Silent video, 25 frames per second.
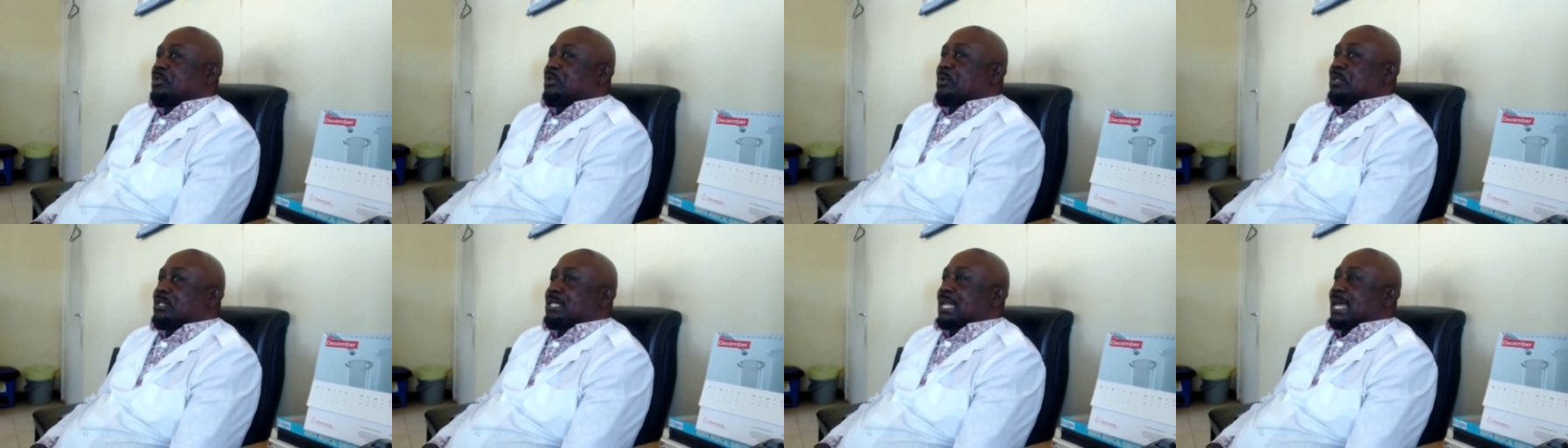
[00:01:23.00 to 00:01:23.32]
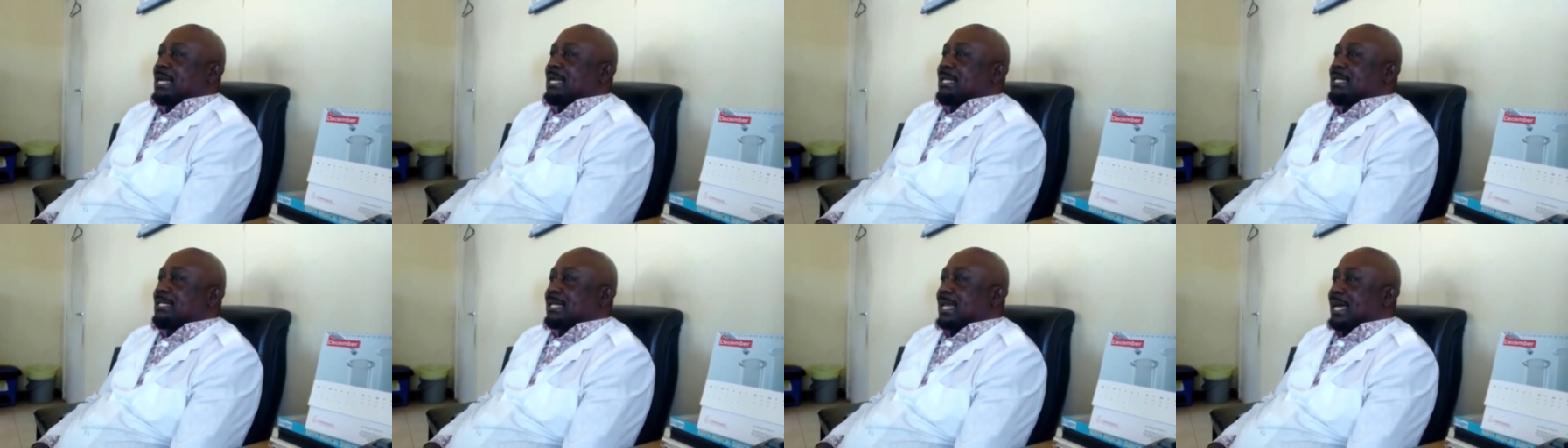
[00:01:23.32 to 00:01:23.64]
was a
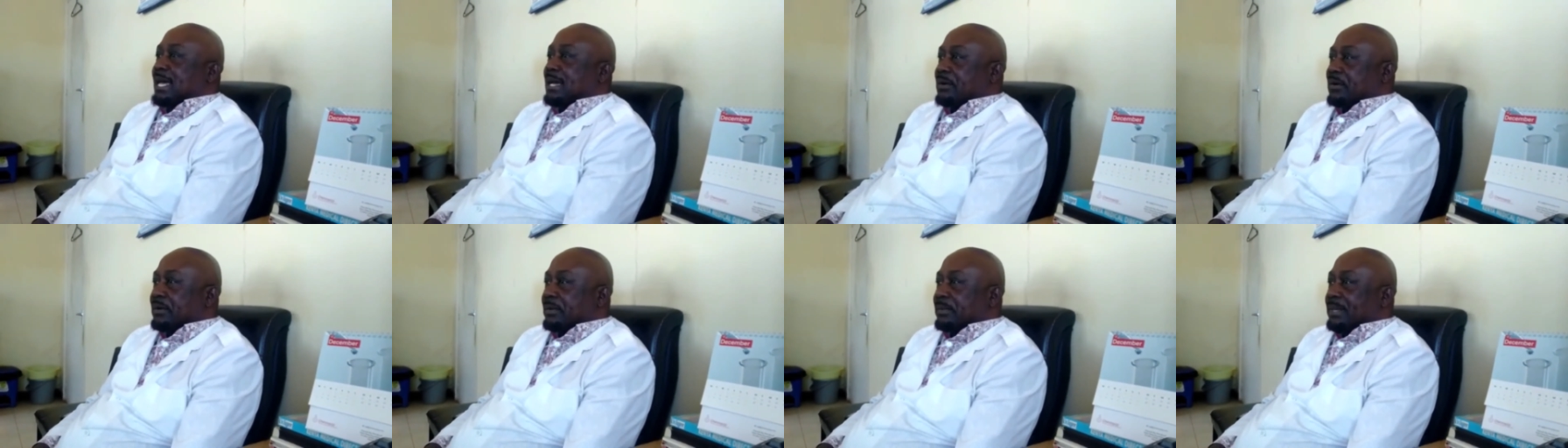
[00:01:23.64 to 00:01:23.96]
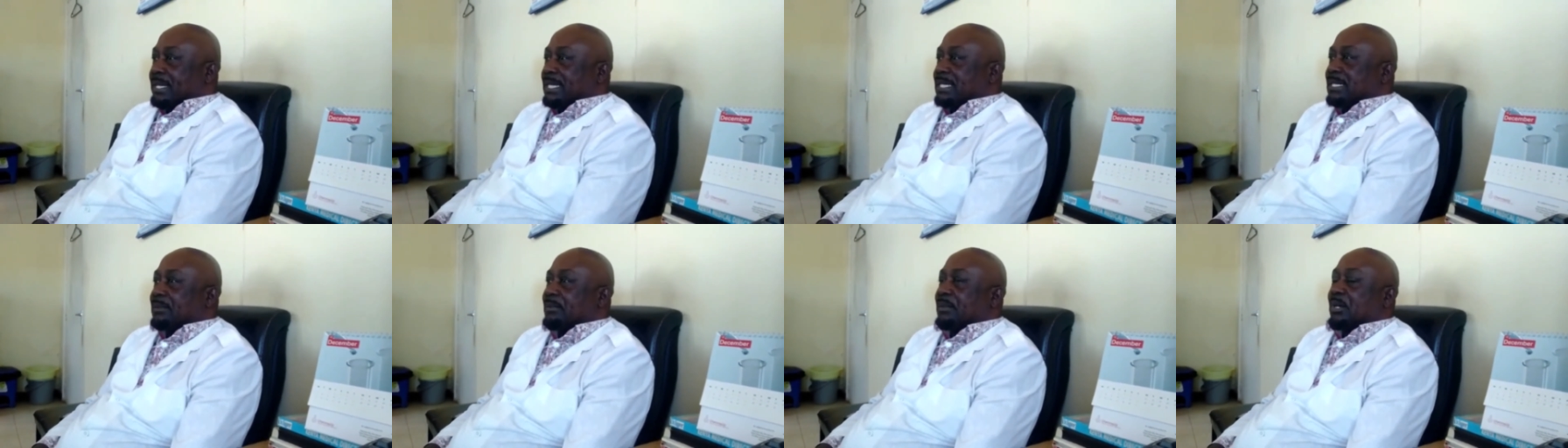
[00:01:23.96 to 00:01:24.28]
lease
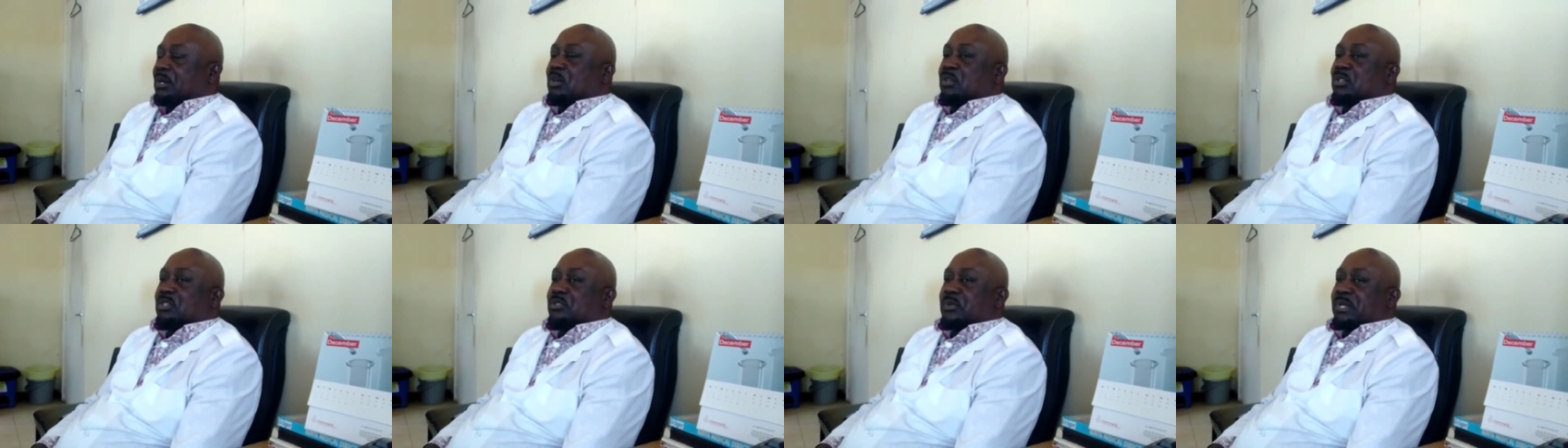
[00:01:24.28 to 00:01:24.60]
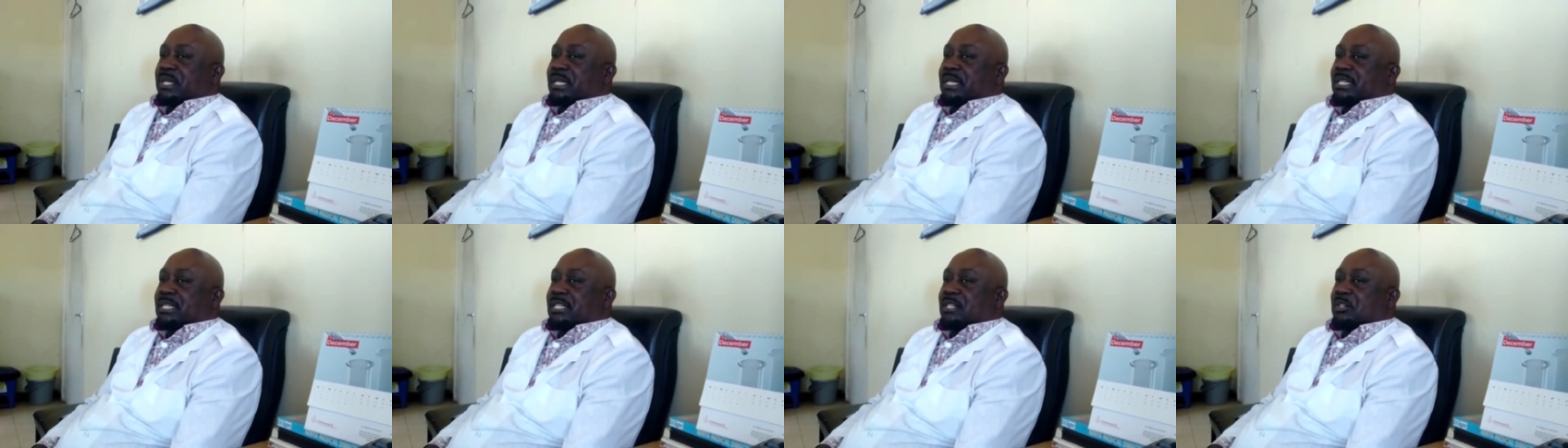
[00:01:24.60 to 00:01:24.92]
agreement, because we
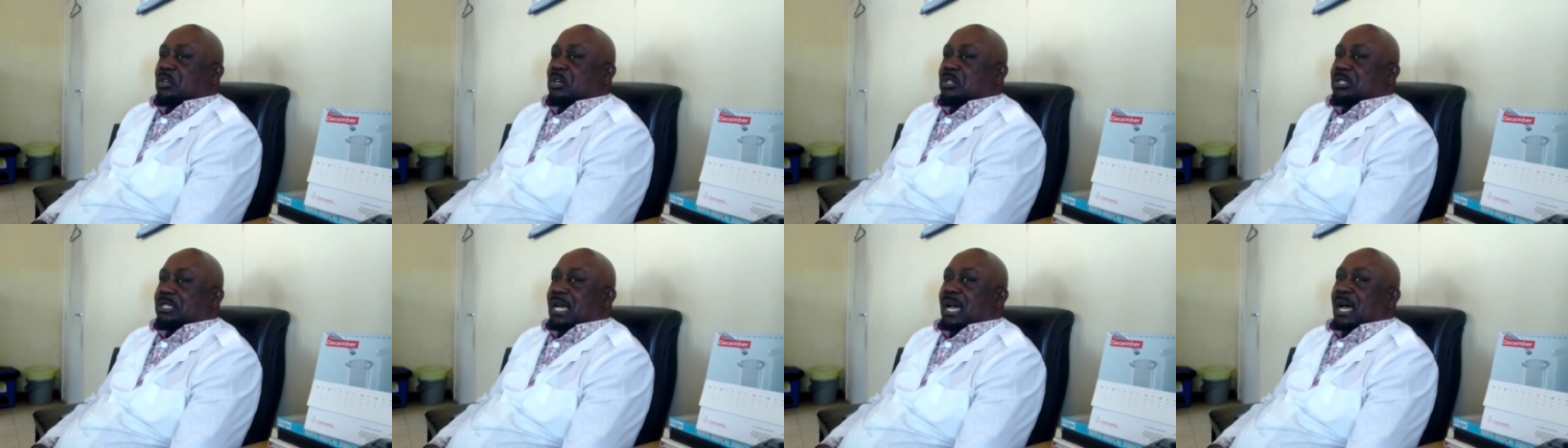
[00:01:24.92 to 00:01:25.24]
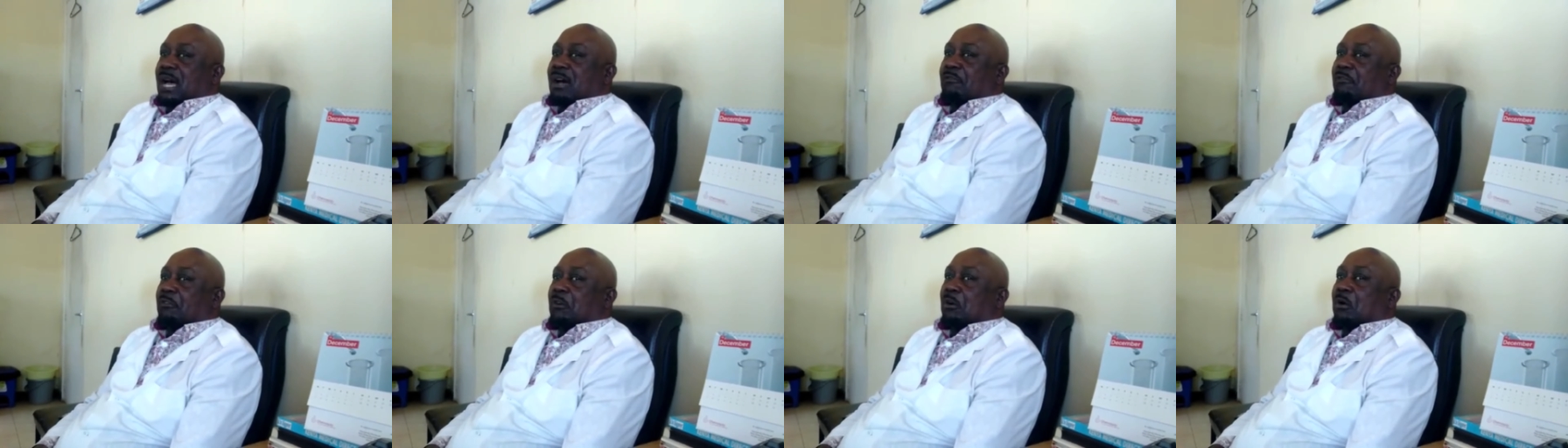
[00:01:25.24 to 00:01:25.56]
did not
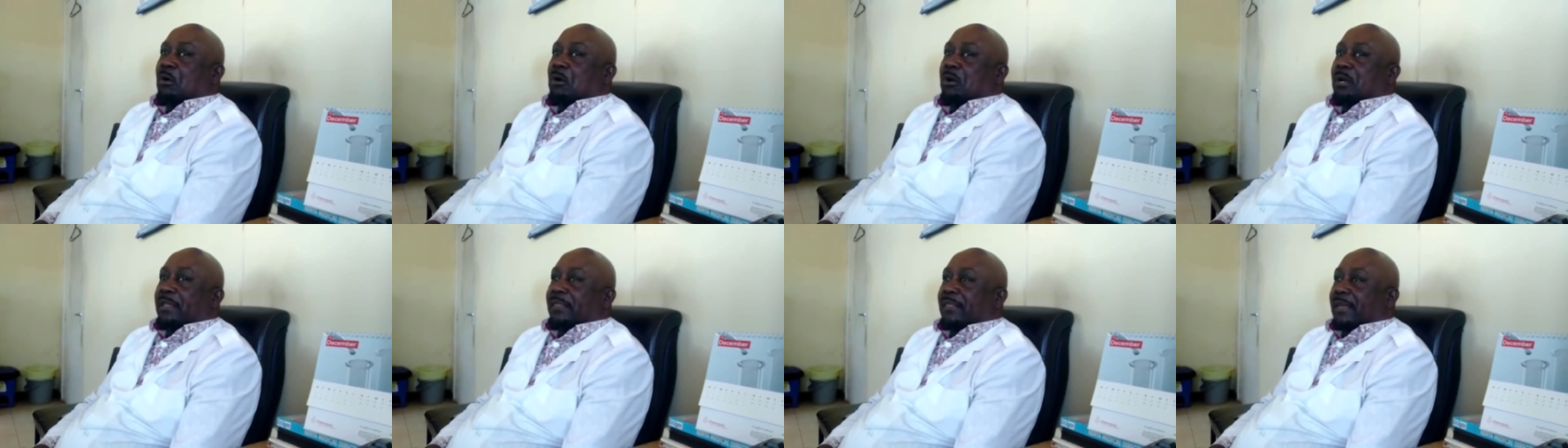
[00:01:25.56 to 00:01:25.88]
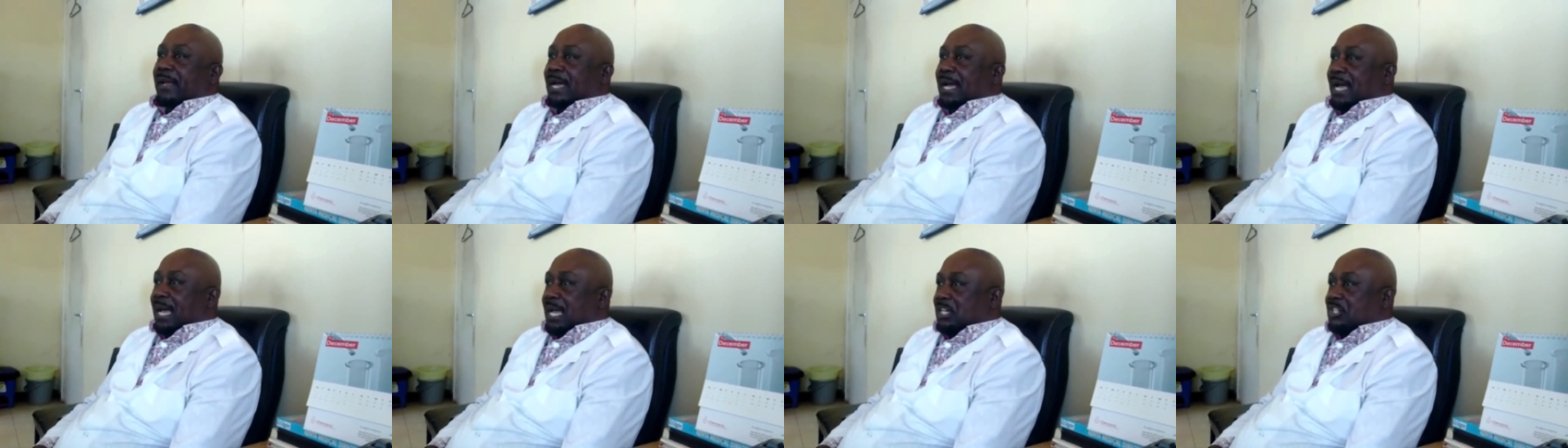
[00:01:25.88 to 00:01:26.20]
have all the
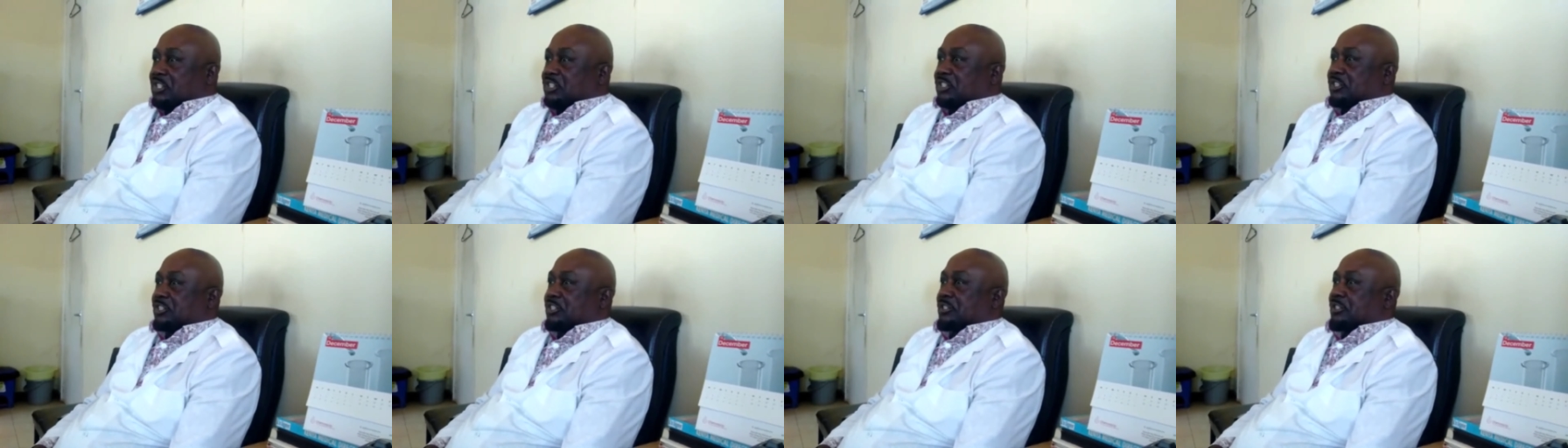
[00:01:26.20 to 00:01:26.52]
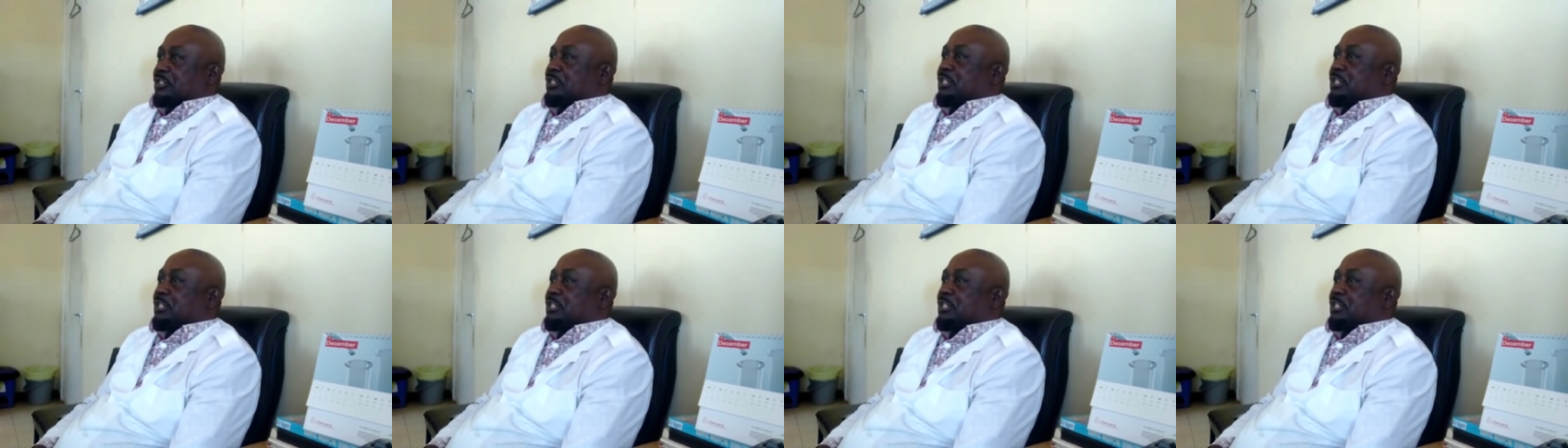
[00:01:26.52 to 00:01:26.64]
cash.